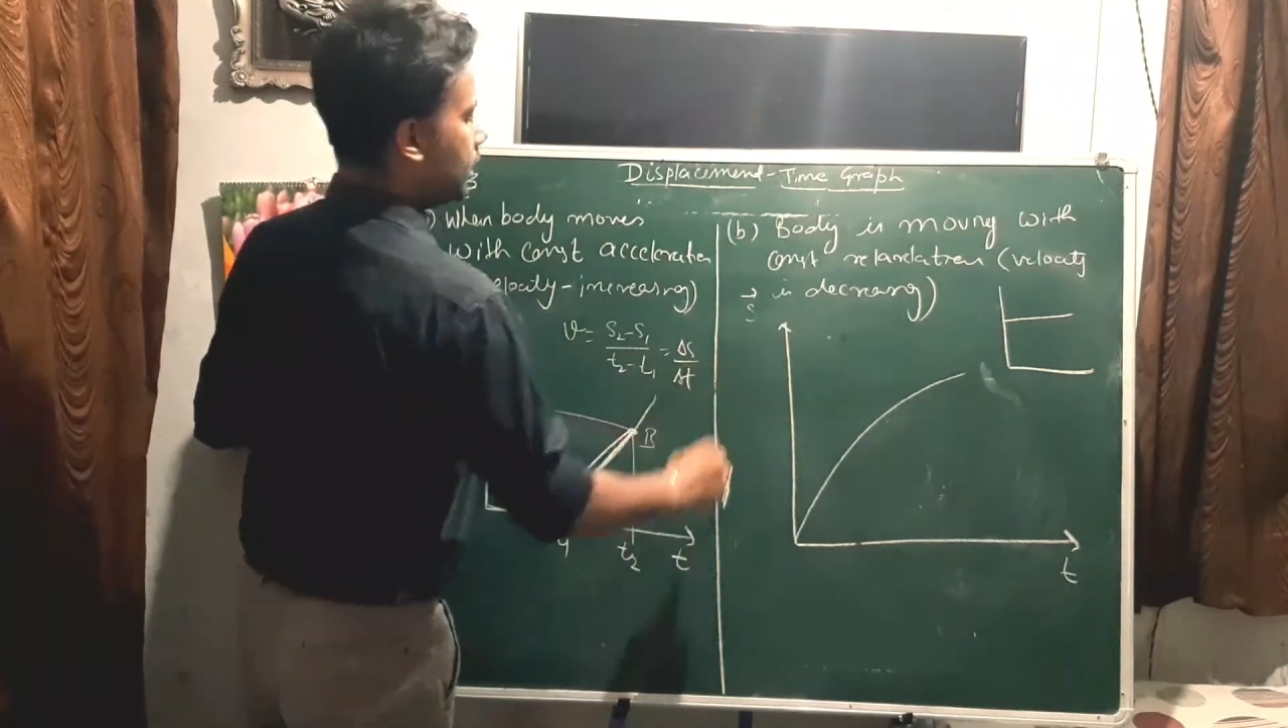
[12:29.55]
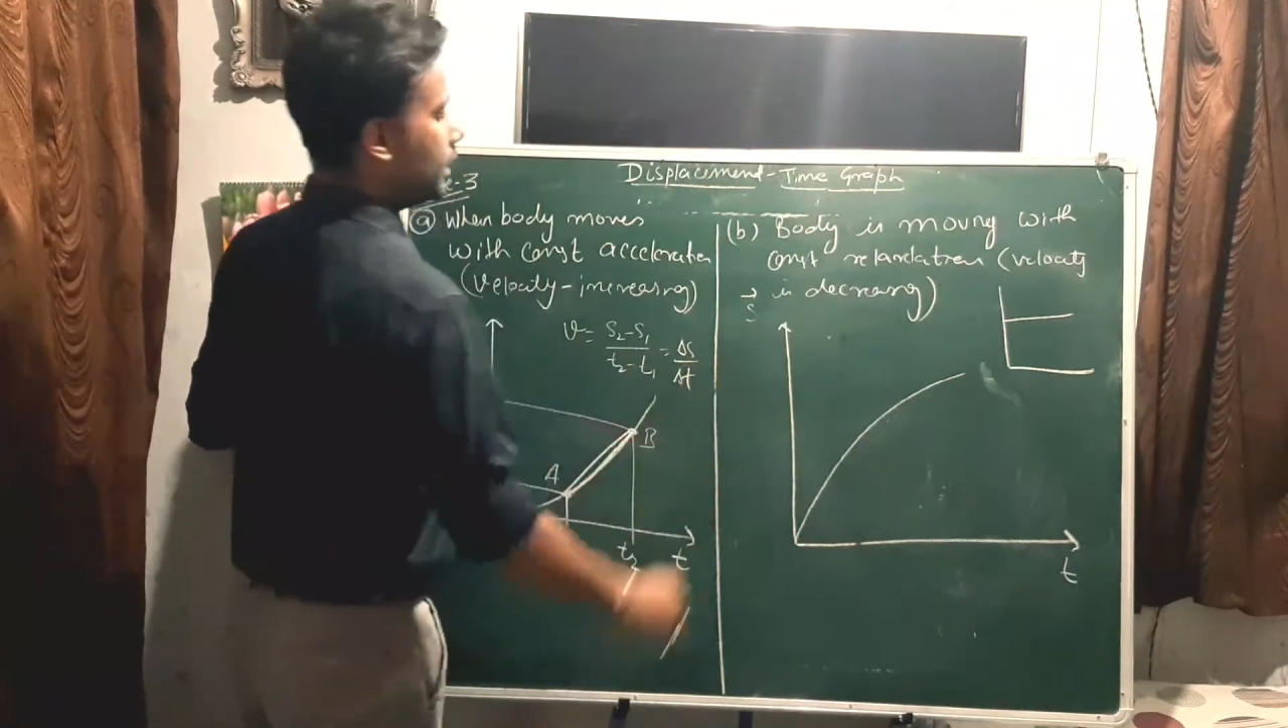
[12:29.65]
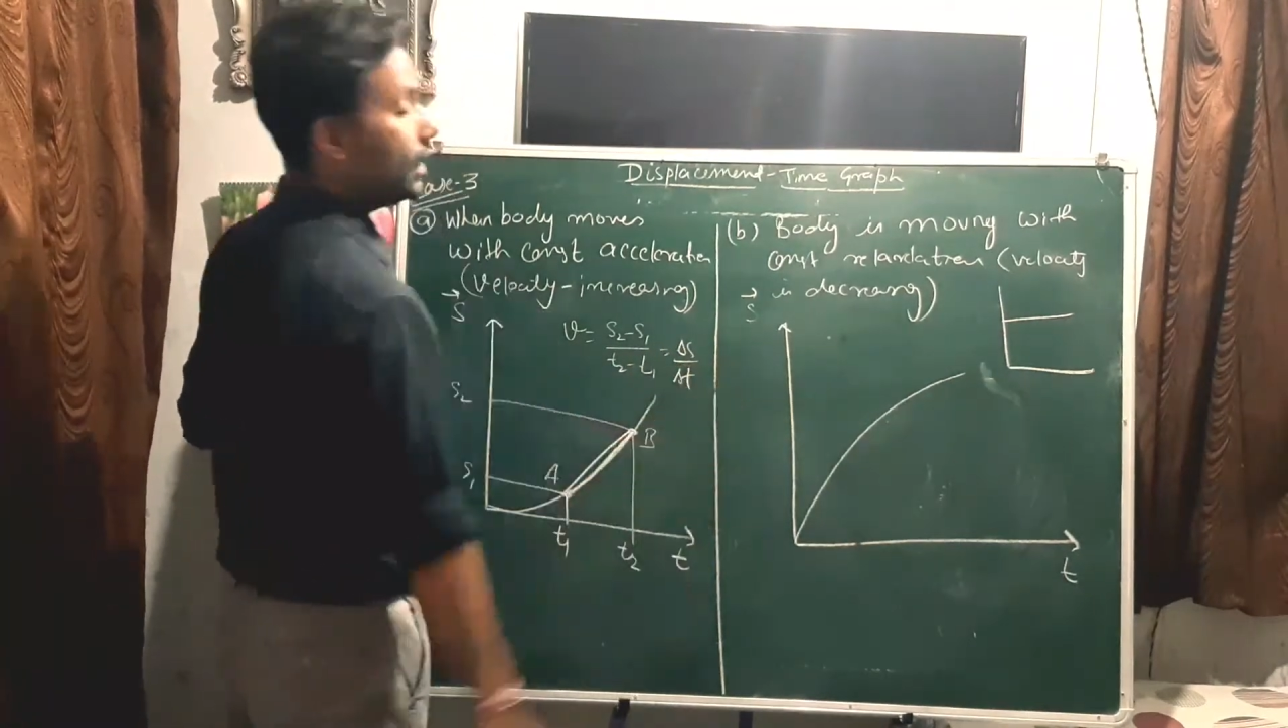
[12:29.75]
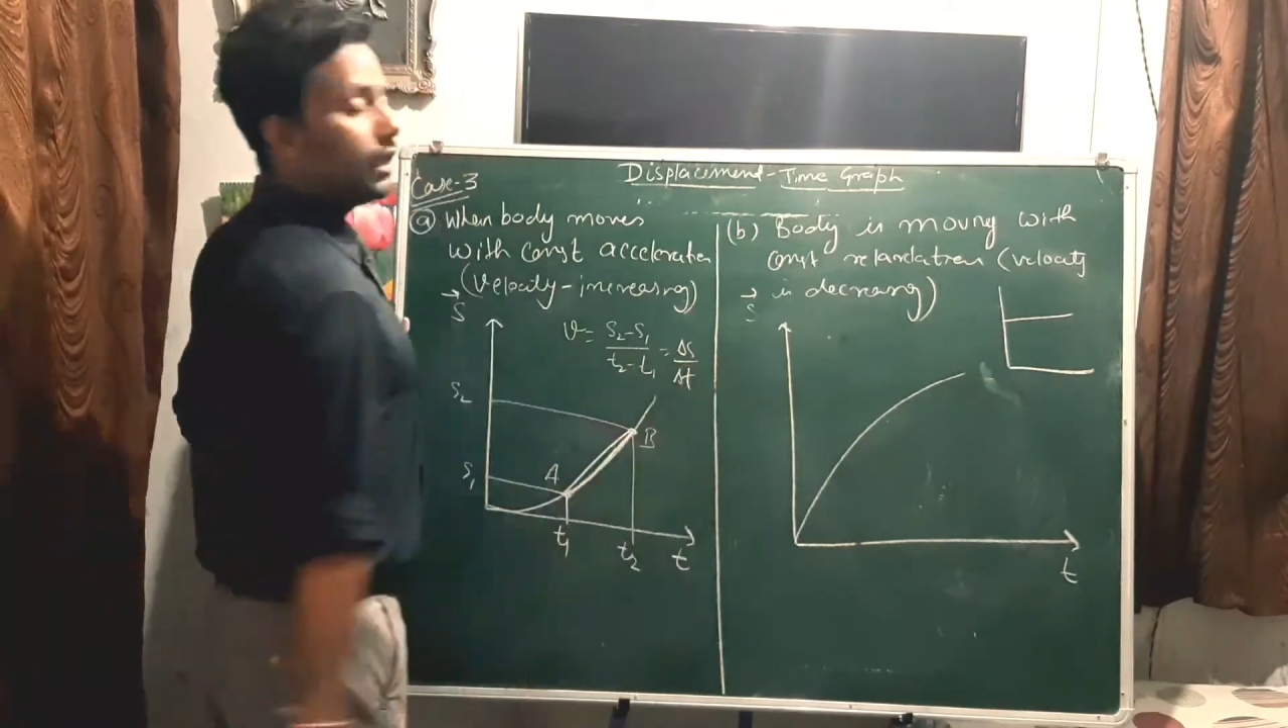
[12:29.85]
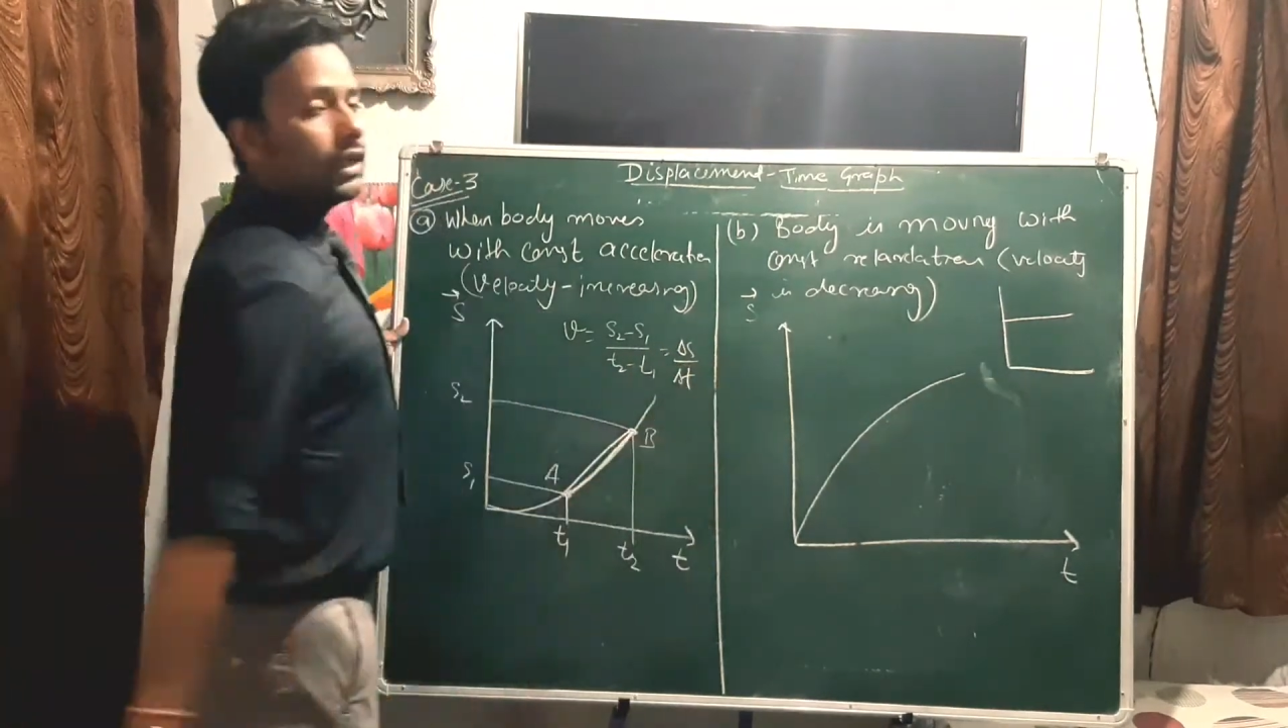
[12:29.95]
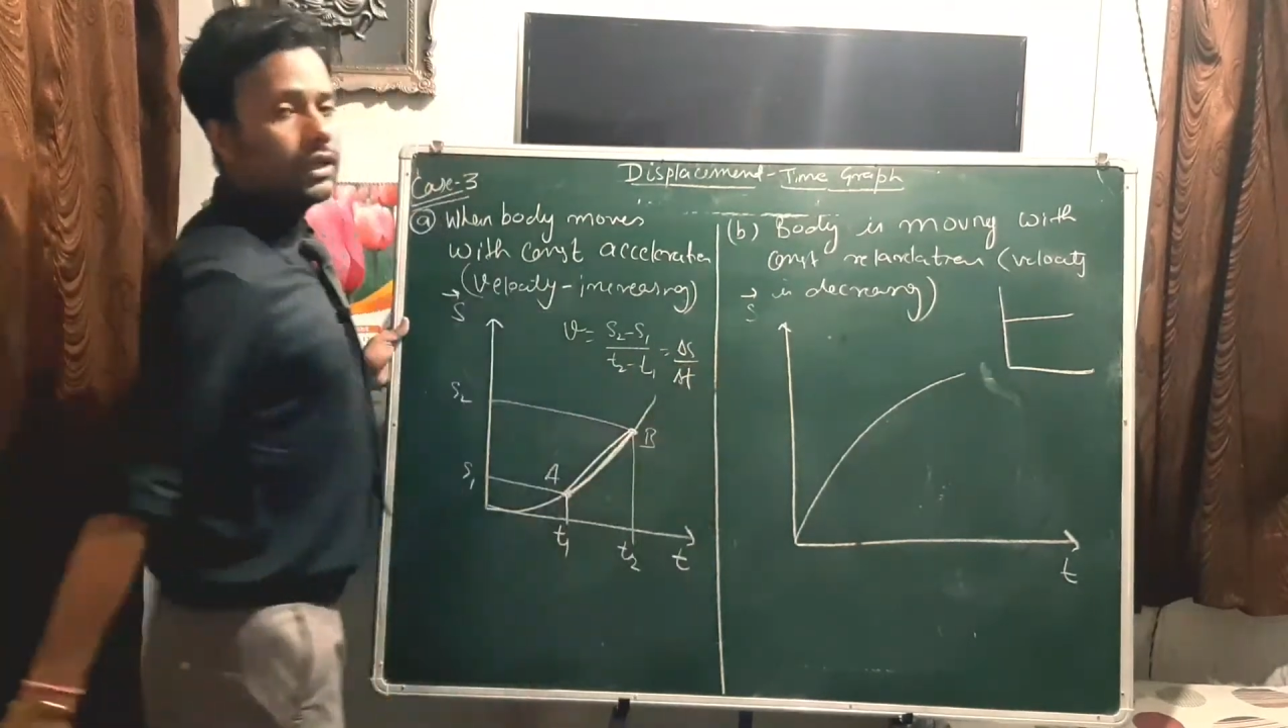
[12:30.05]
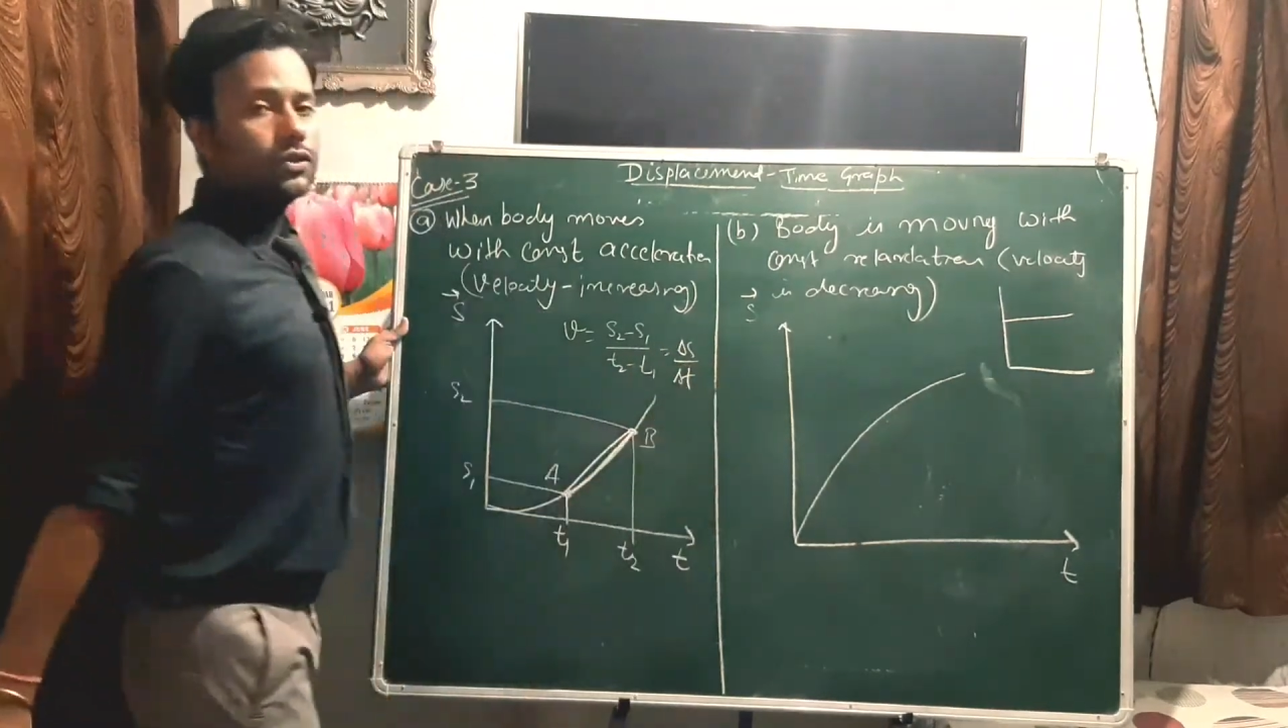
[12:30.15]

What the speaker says: del T.